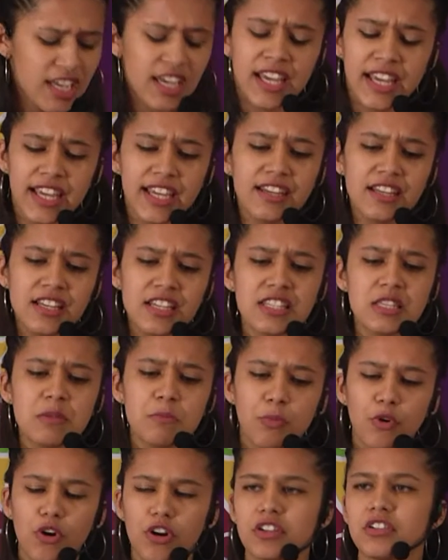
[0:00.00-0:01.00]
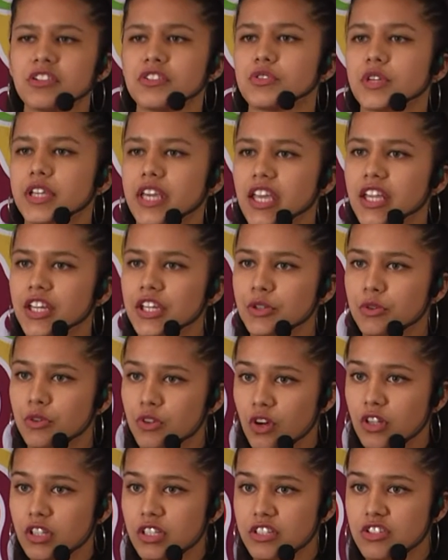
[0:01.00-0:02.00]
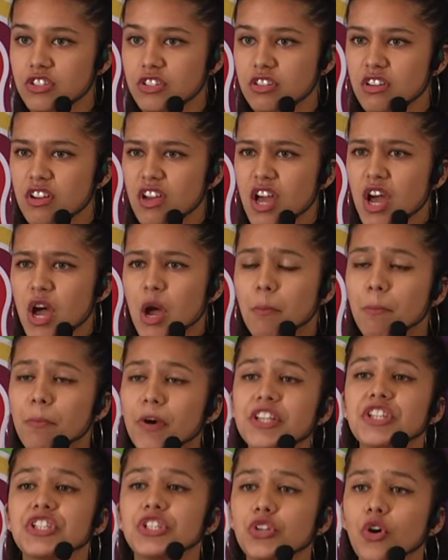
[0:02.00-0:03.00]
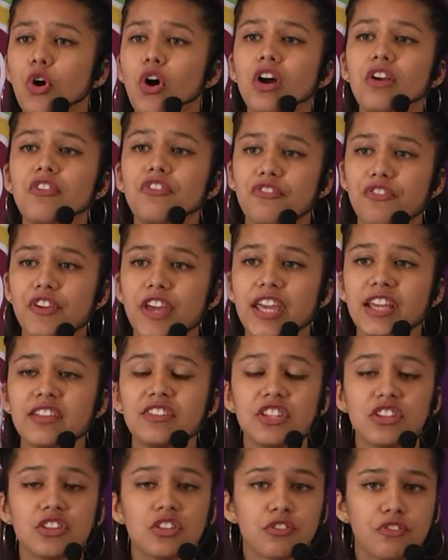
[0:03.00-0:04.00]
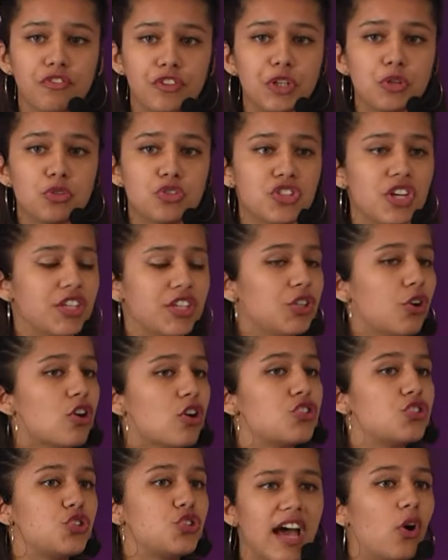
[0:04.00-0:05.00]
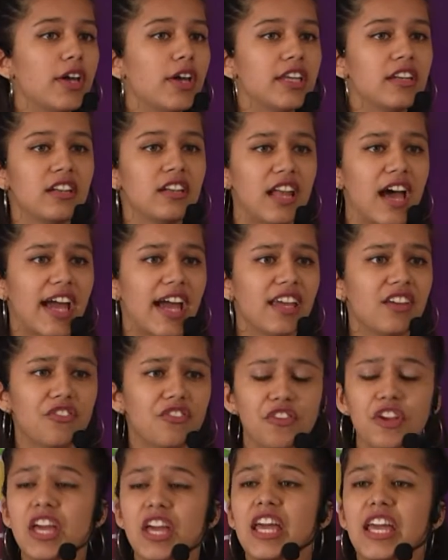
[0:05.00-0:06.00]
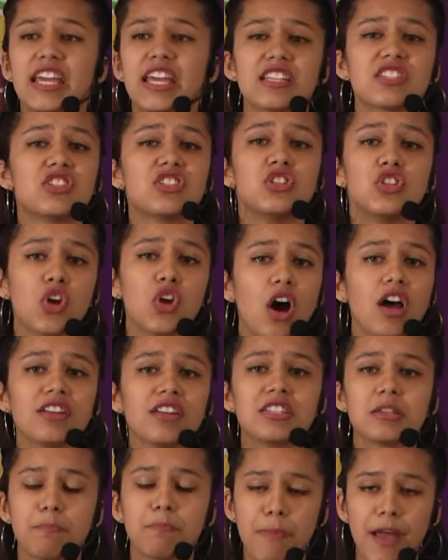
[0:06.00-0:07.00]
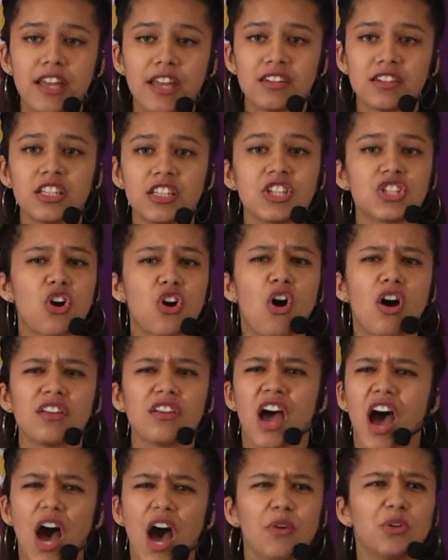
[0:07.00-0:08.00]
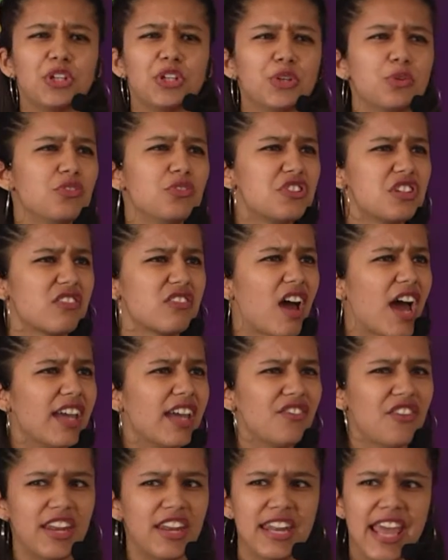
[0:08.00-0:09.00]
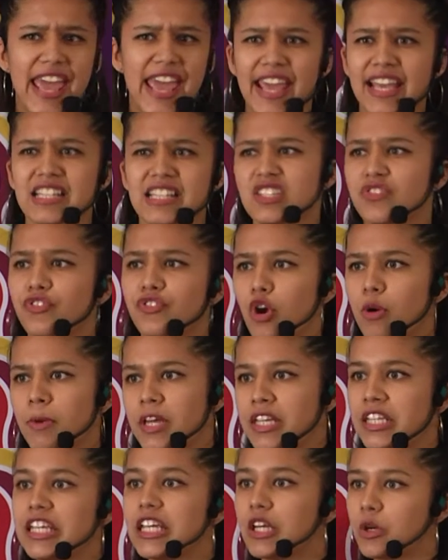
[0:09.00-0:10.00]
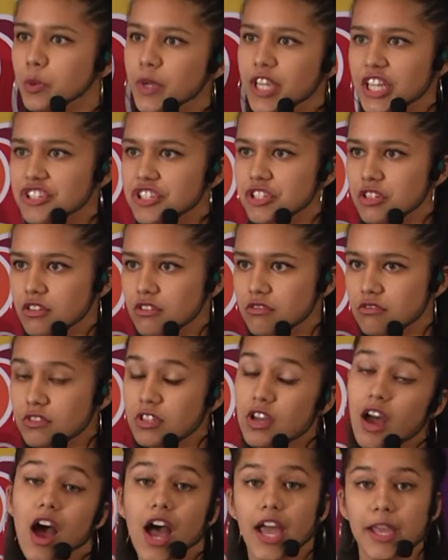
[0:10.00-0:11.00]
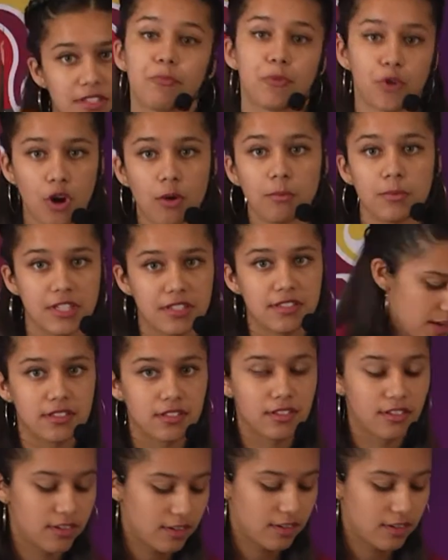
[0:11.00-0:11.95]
It is important to gain new knowledge, but your faith in the future and your joy in life is not dependent on how you derive an x from an equation. I promise.